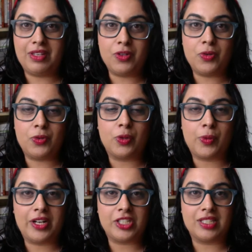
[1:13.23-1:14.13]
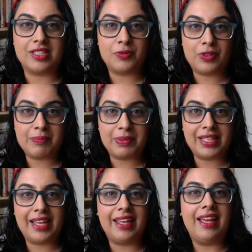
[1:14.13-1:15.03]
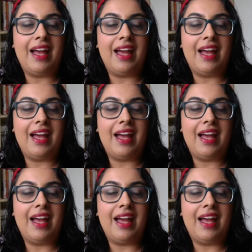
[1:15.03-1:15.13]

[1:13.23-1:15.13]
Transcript: new, who are watching this replay,